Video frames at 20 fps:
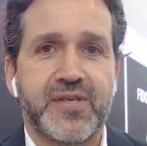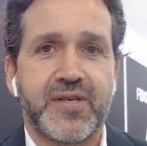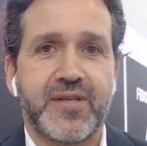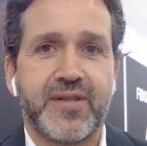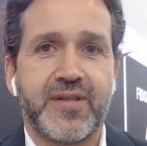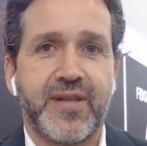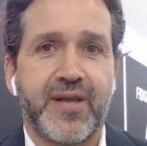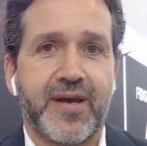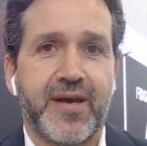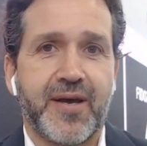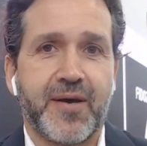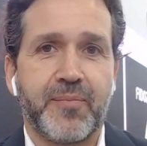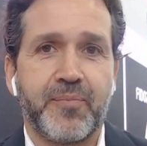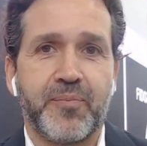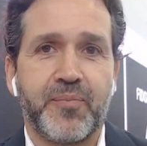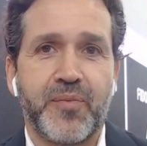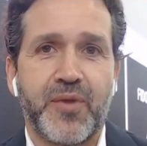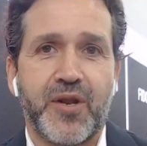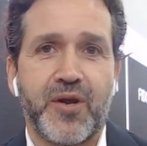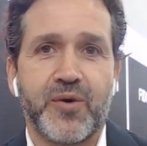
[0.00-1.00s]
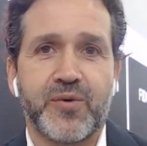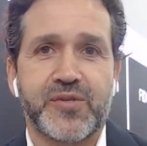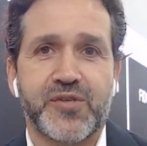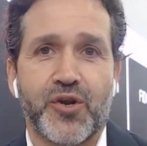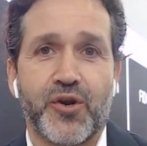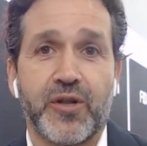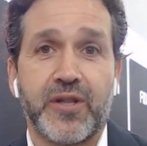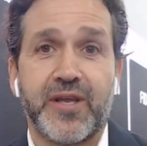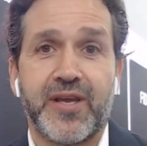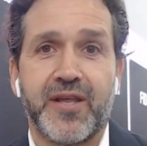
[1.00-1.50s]
and it's
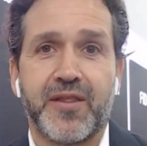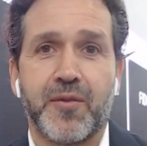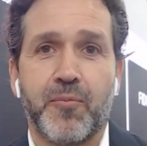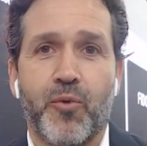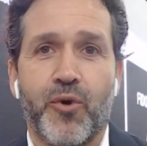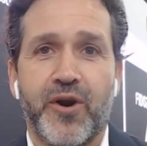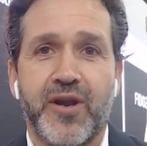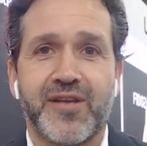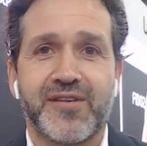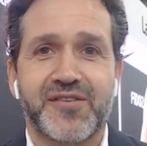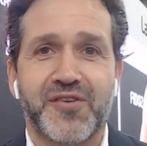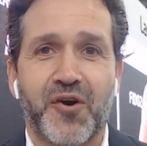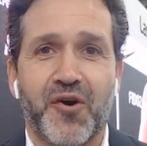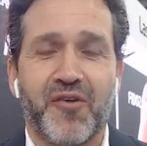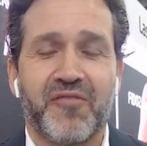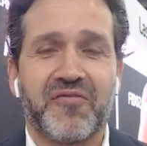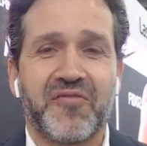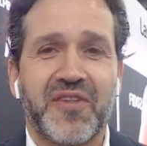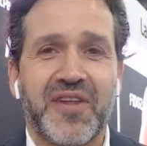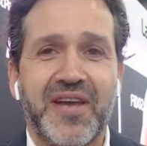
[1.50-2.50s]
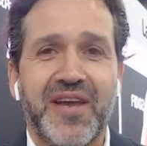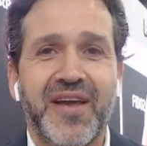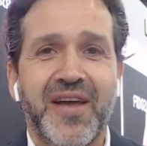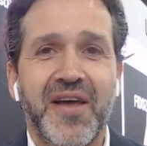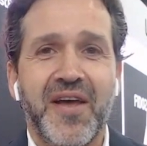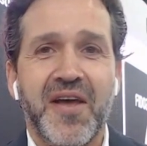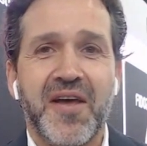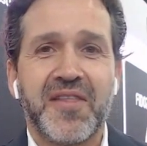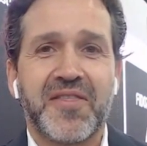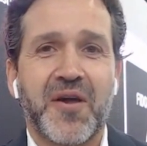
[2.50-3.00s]
early in the morning, so hopefully
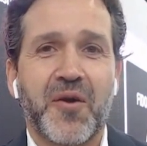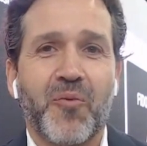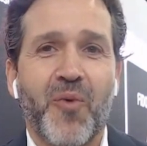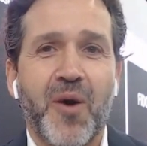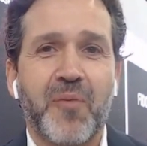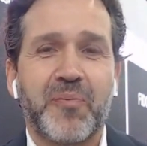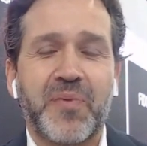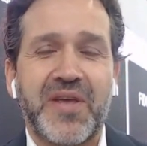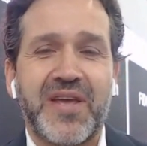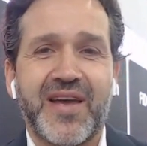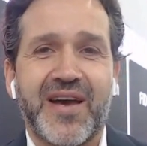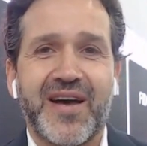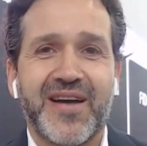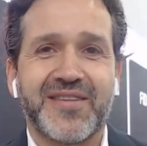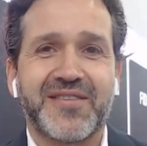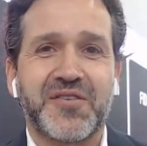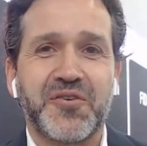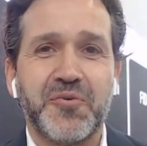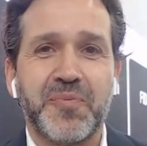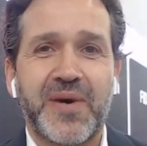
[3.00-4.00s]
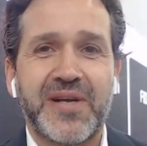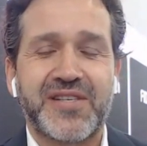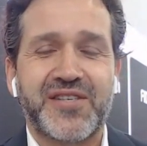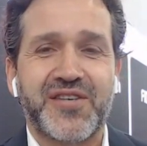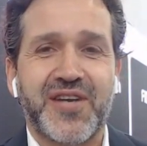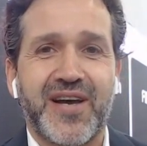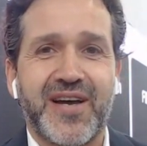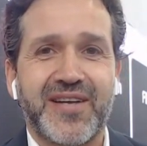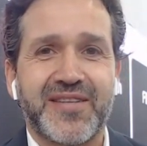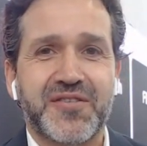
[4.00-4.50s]
there won't be too
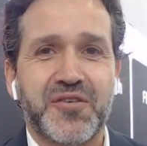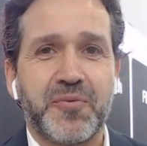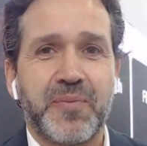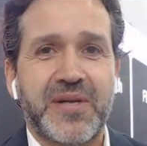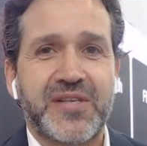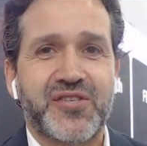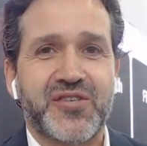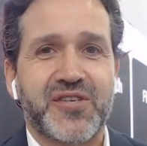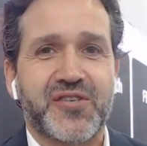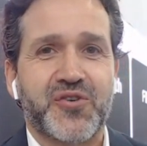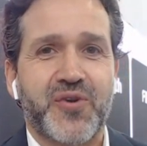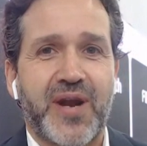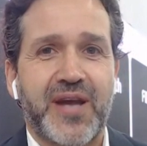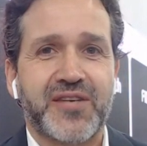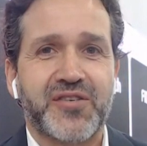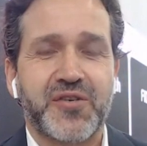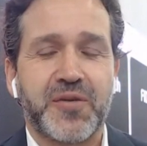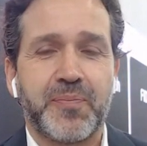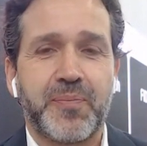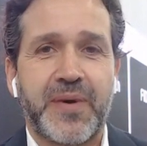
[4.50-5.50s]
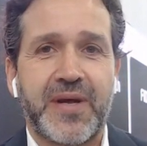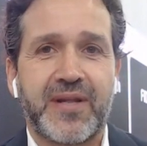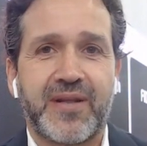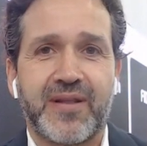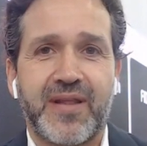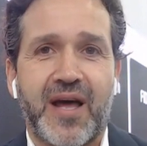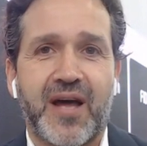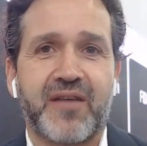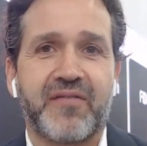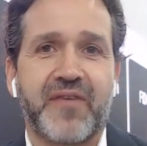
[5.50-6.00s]
much distraction, but
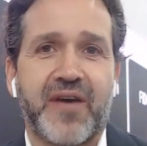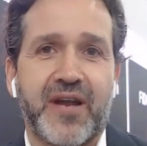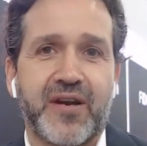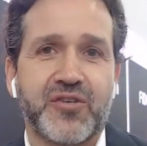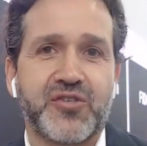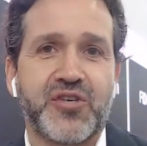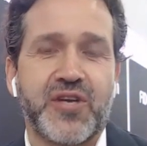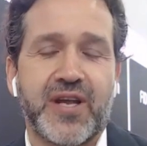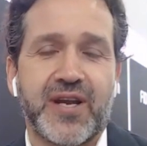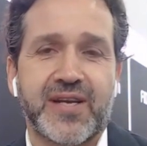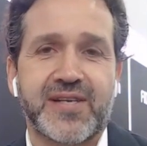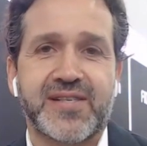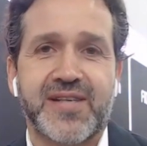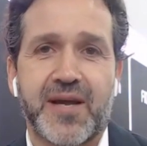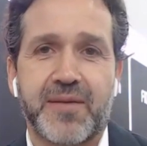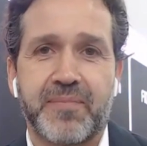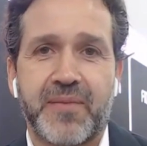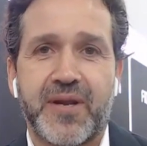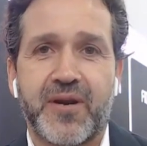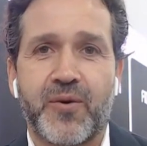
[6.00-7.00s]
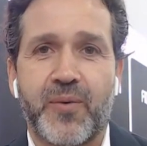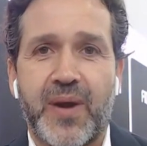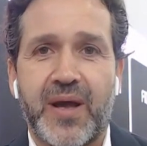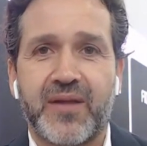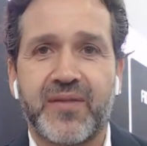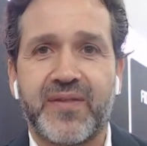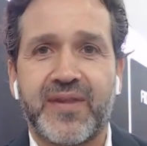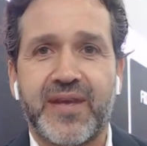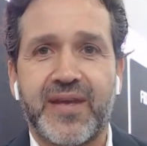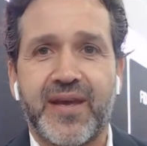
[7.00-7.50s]
a lot of energy and excitement
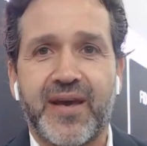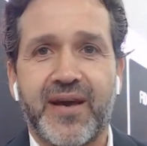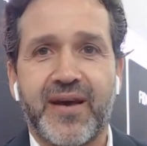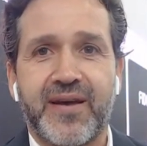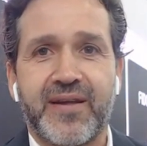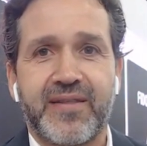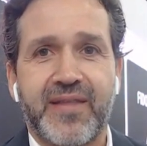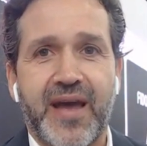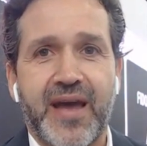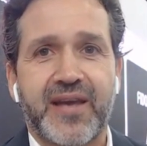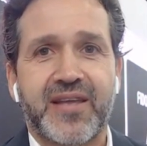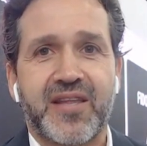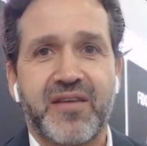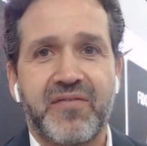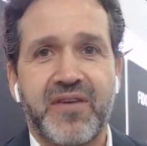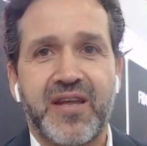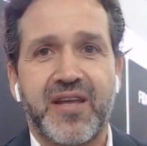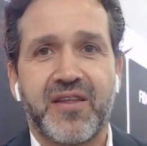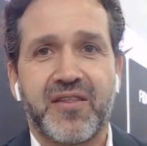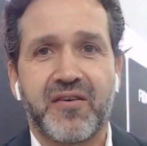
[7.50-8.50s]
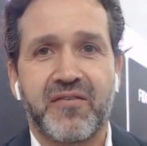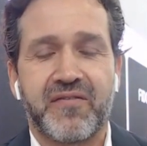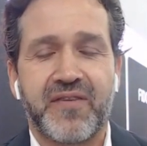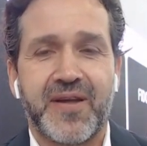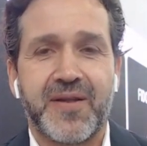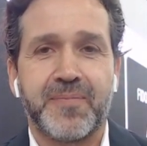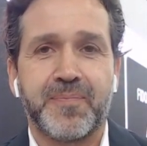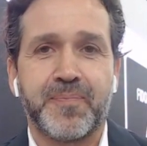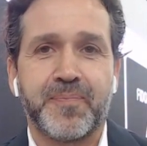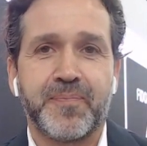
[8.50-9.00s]
around the activity of the event.